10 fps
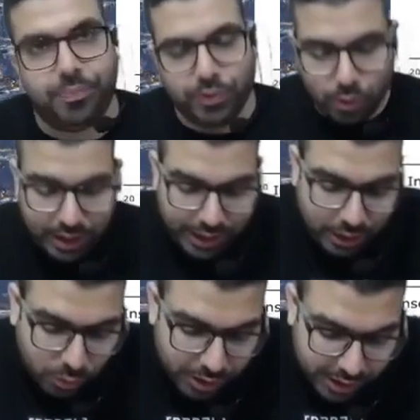You can write
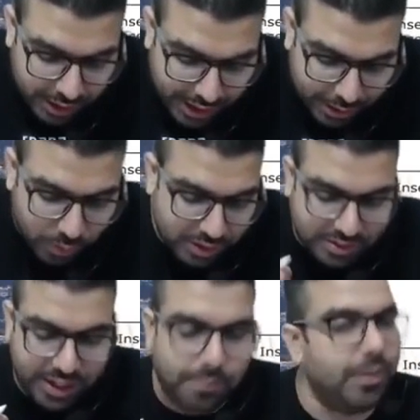over here annual
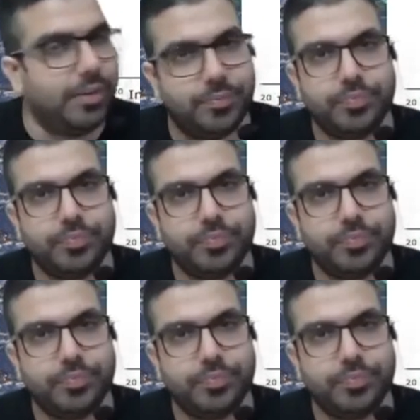statement.